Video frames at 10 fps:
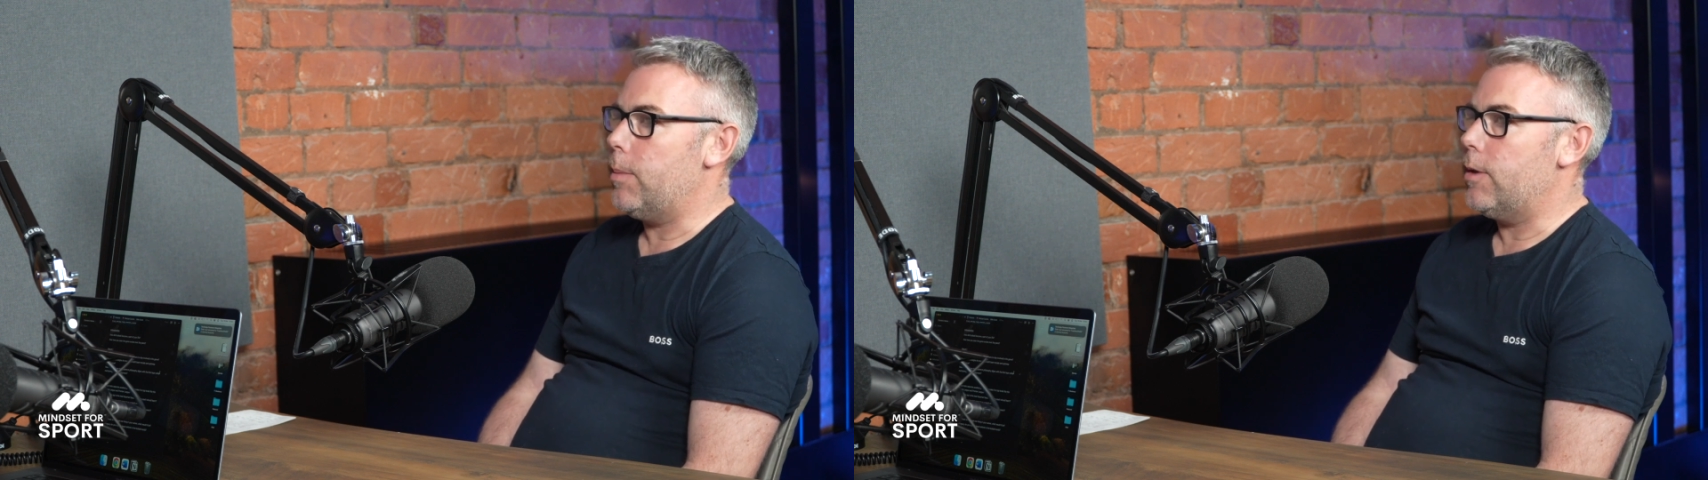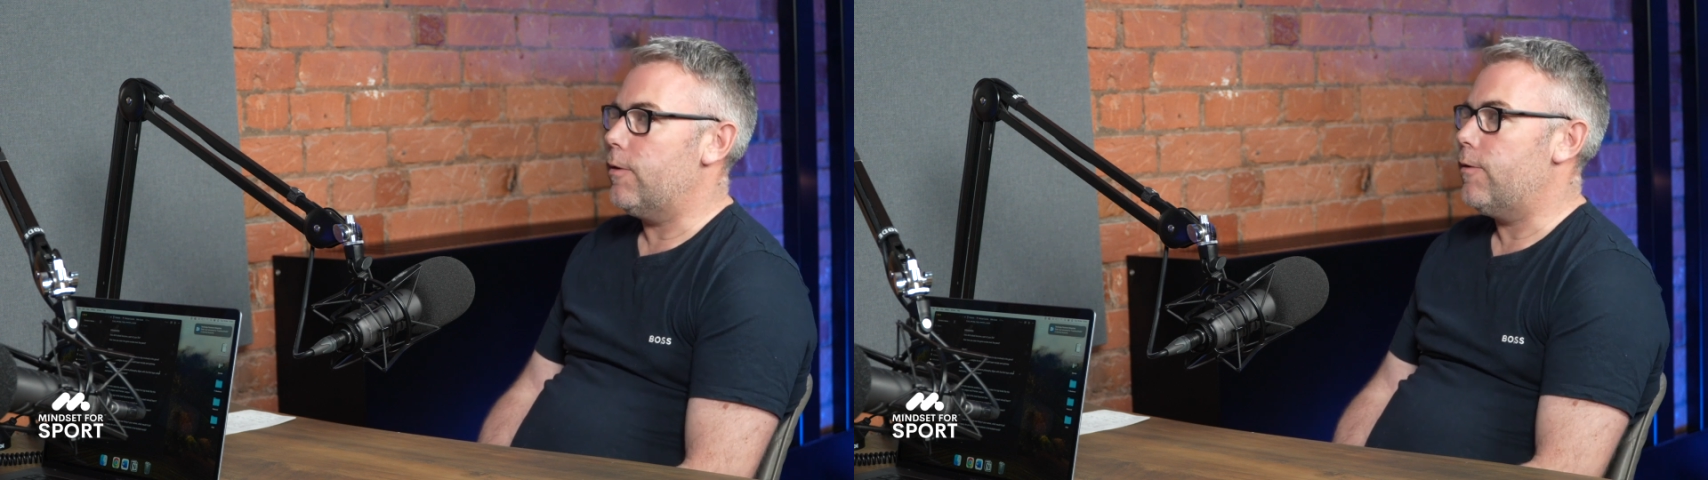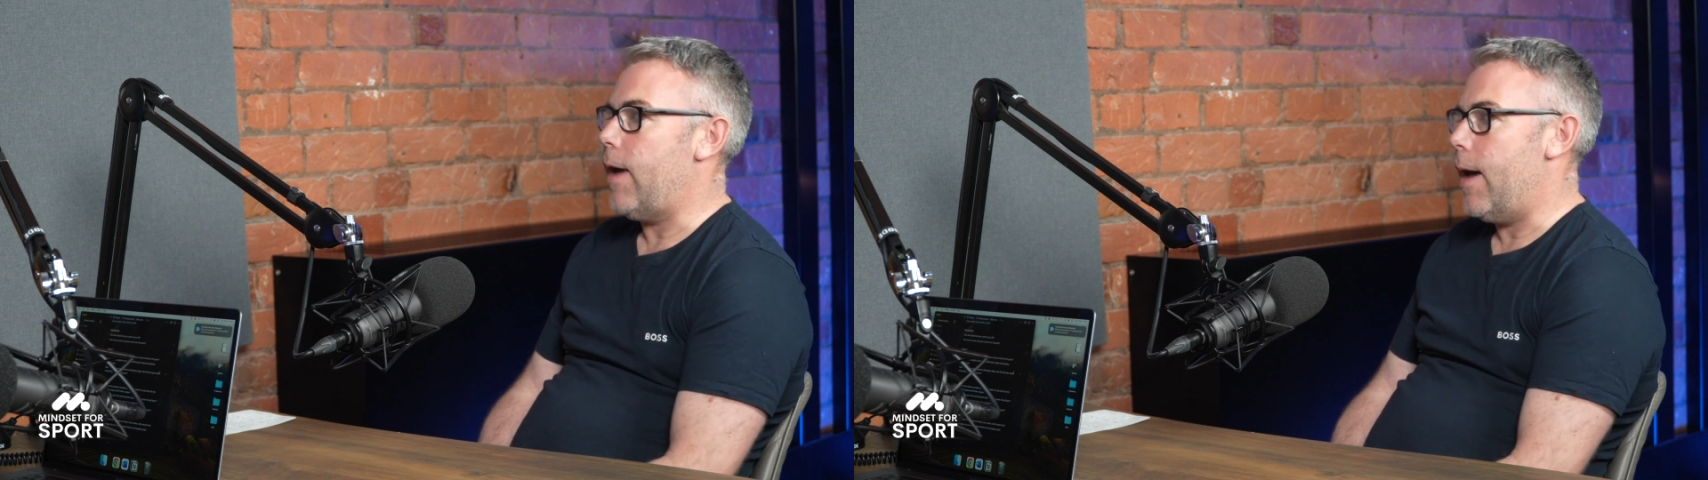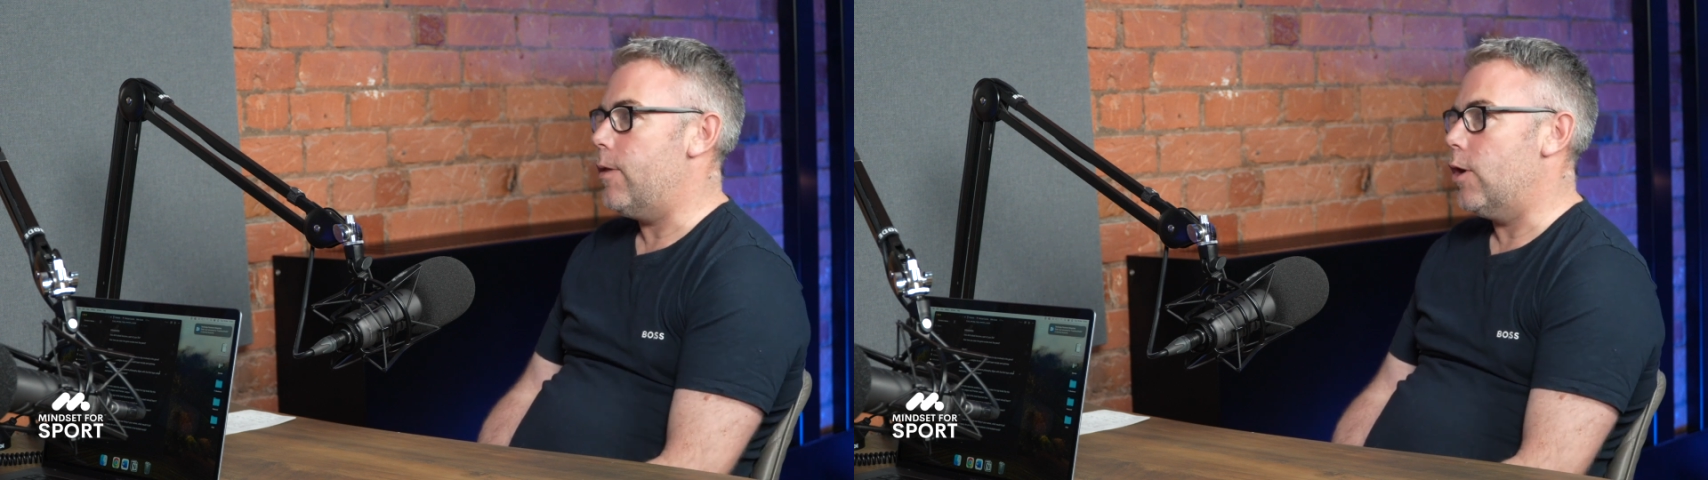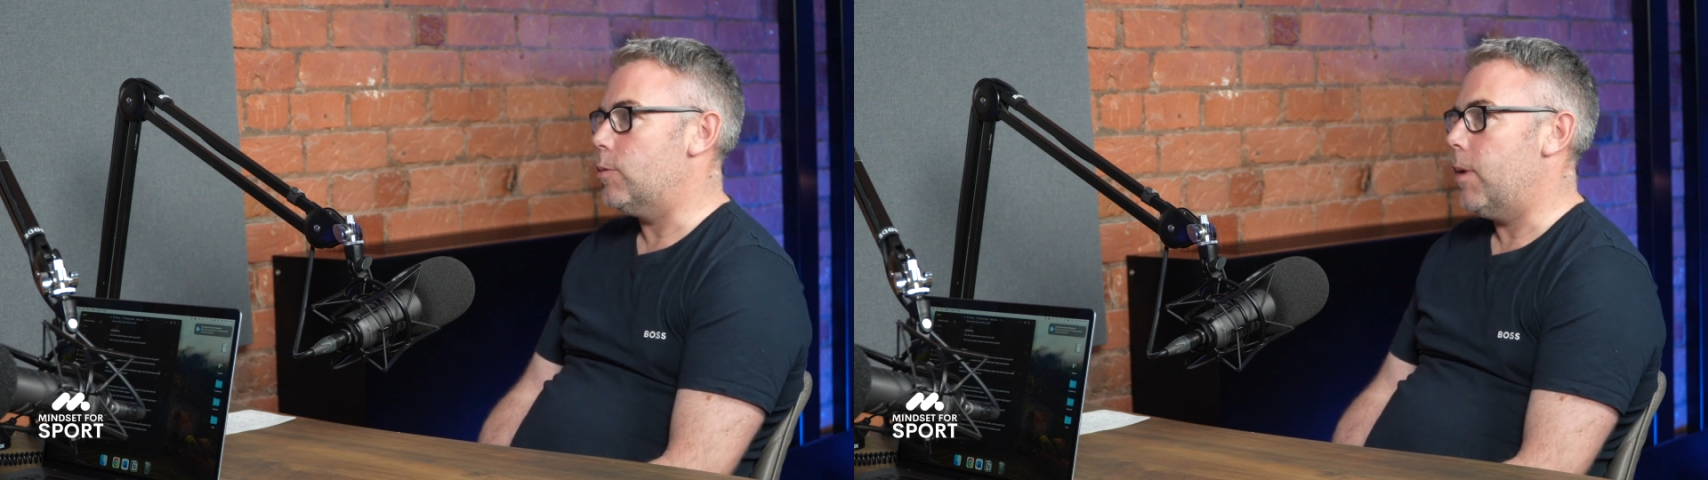people that have
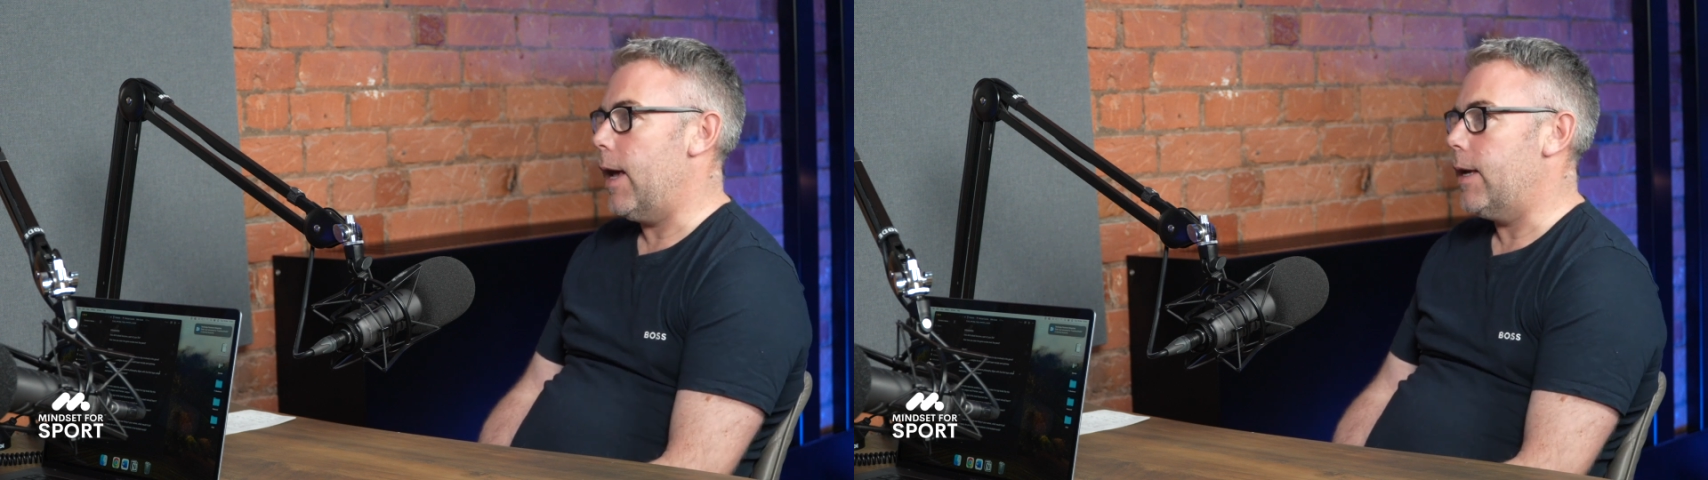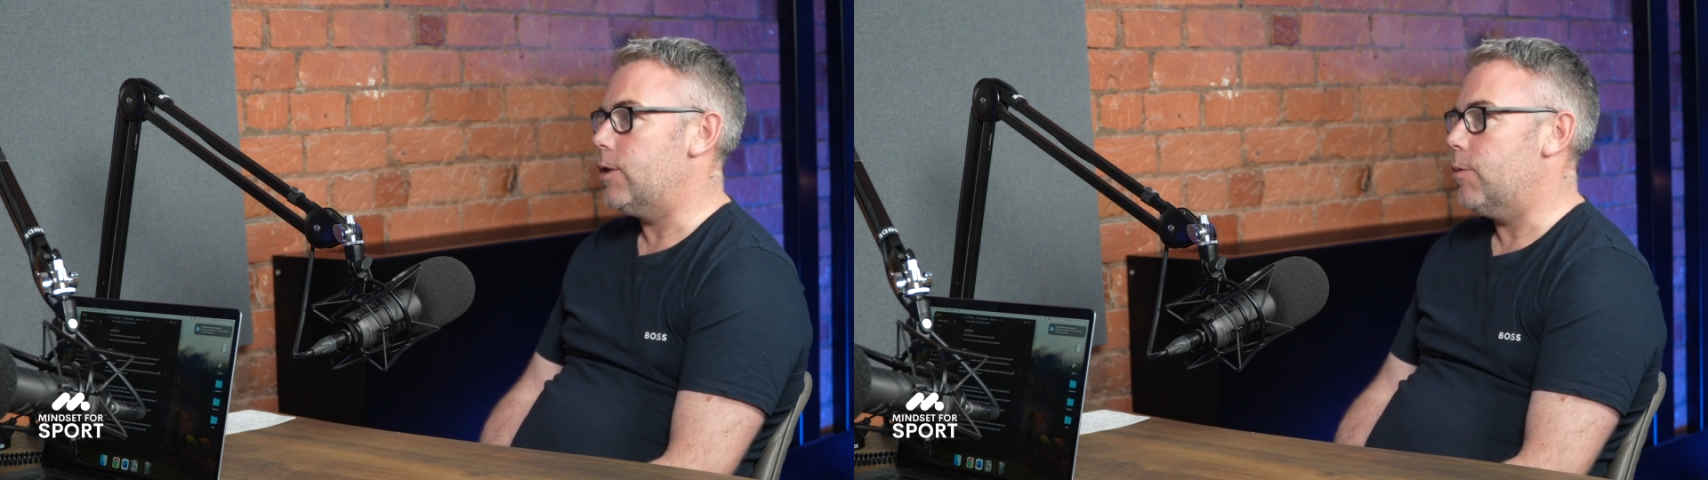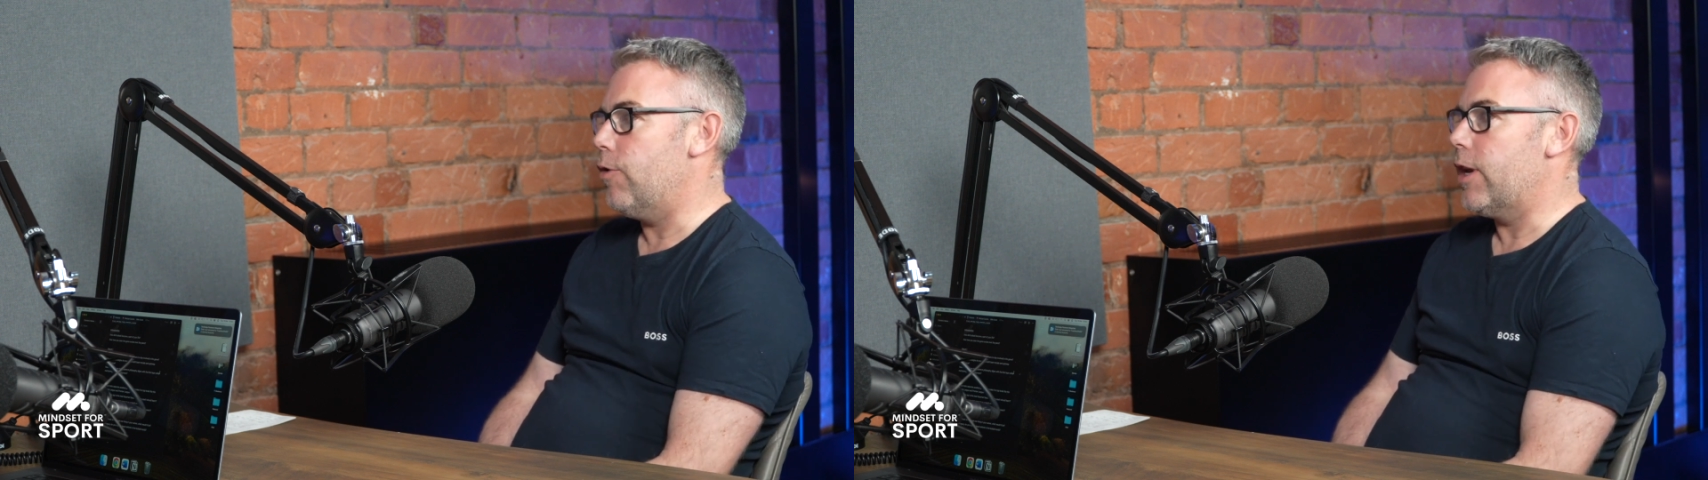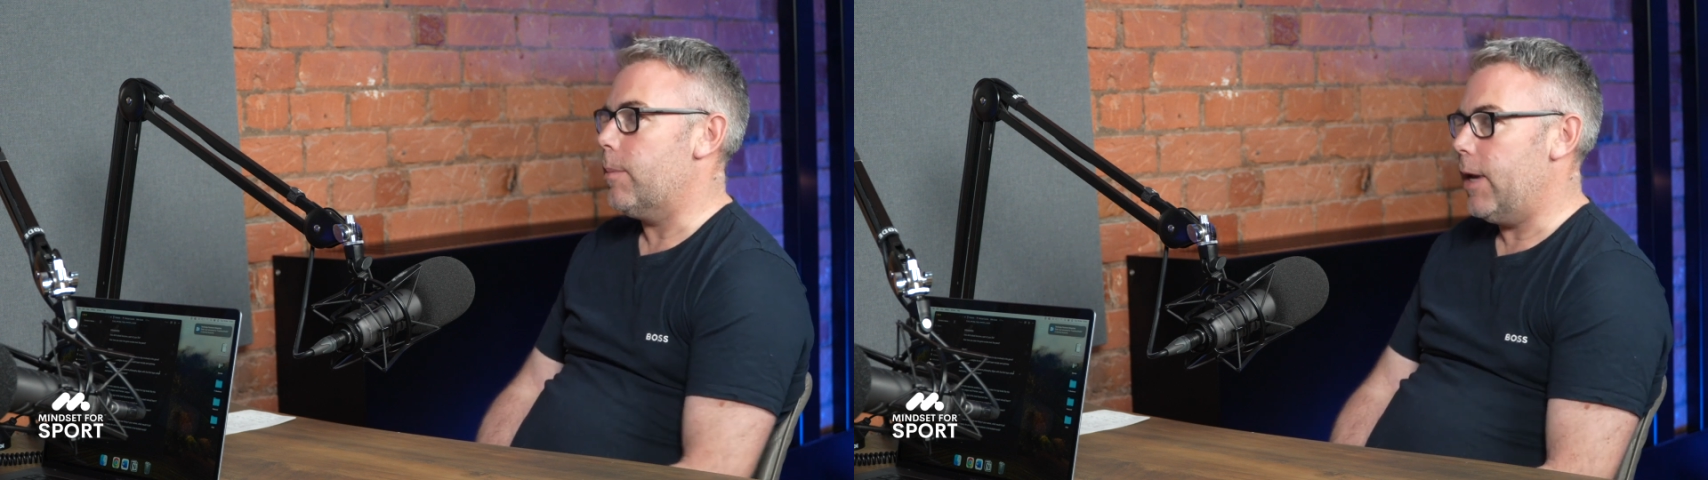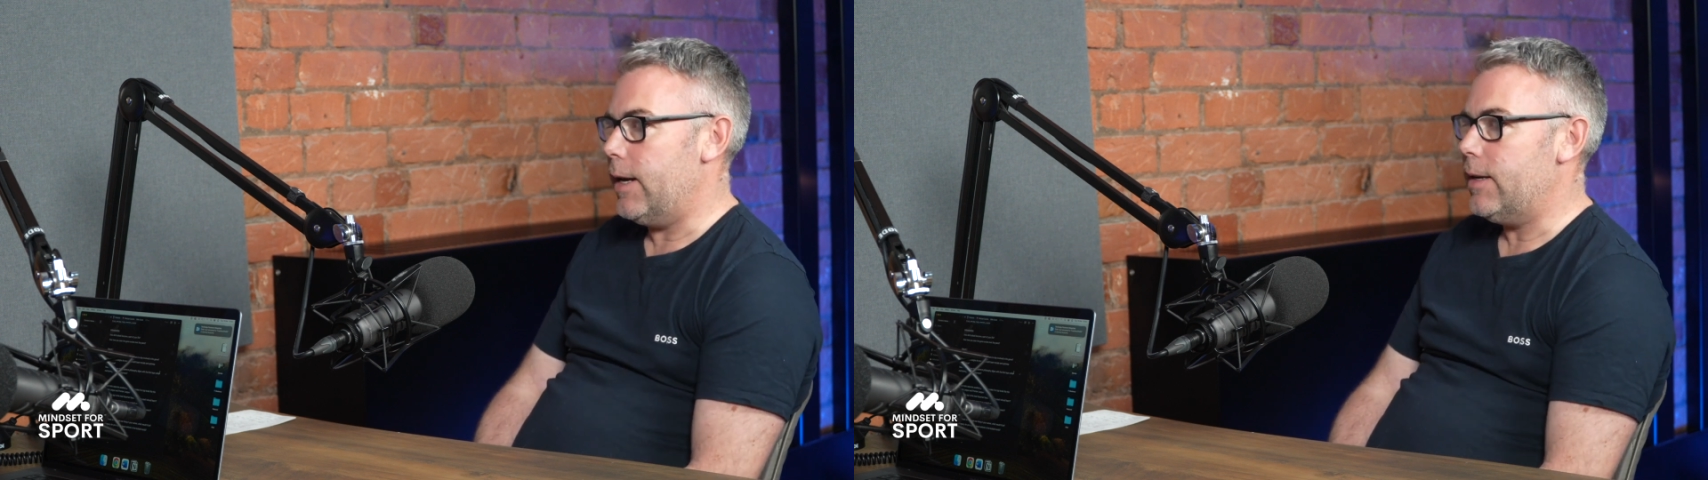found those players to
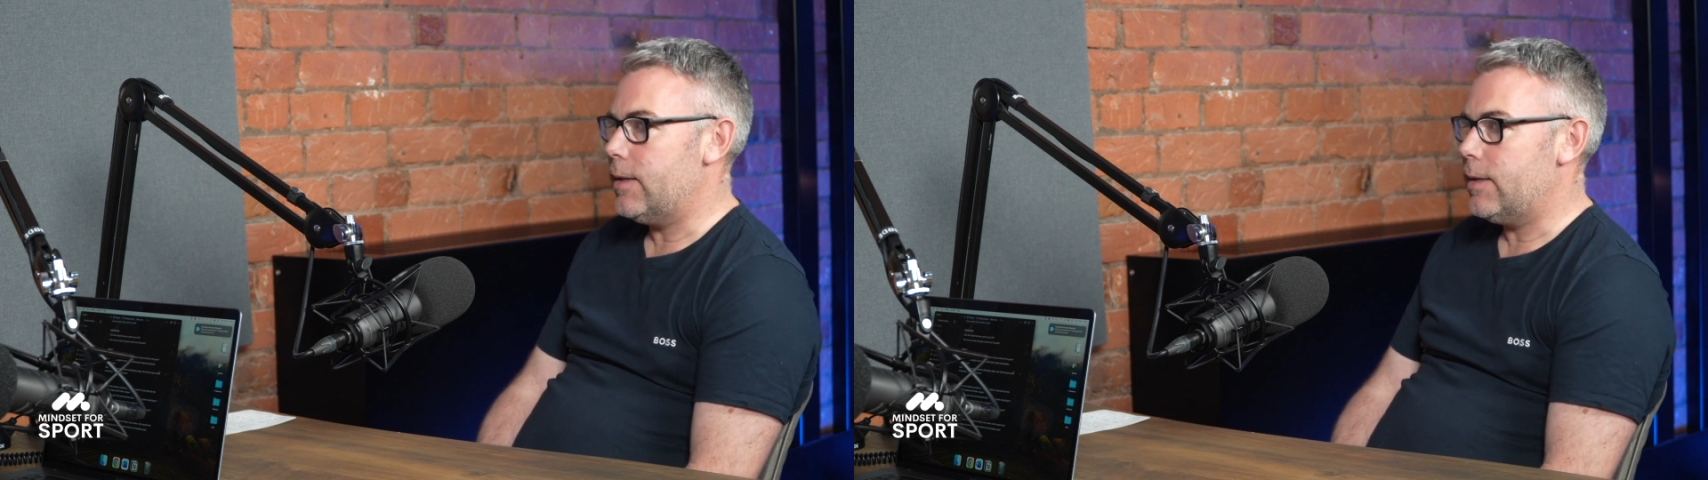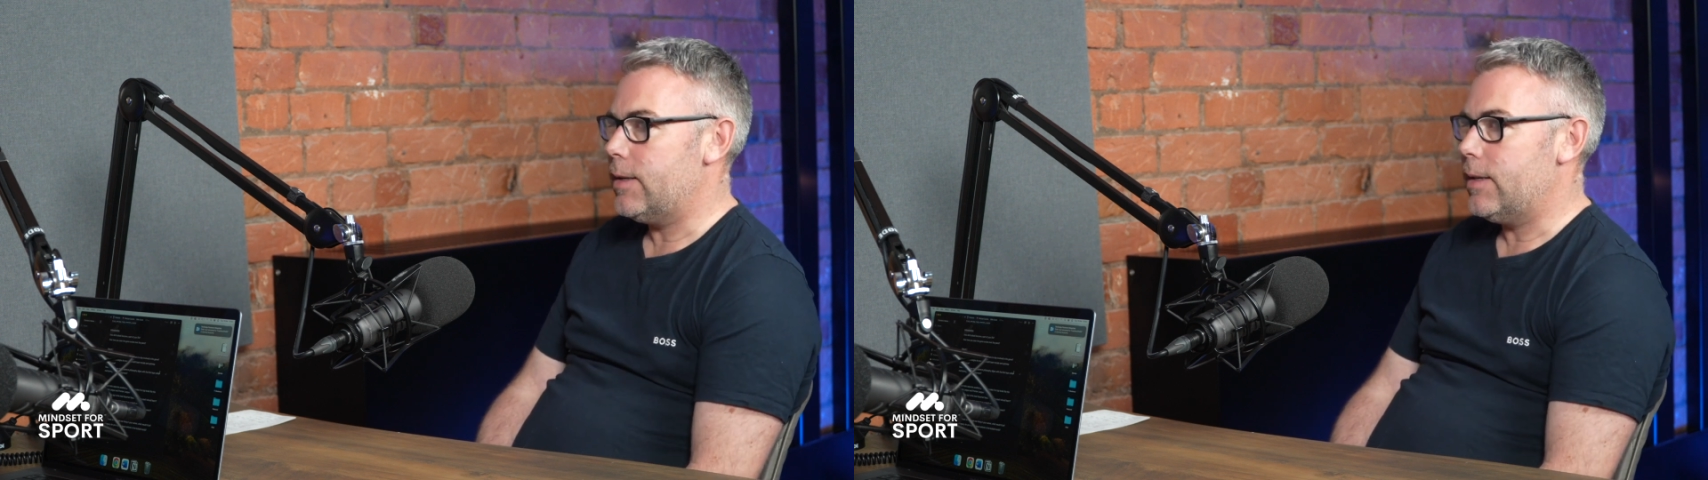bring them in,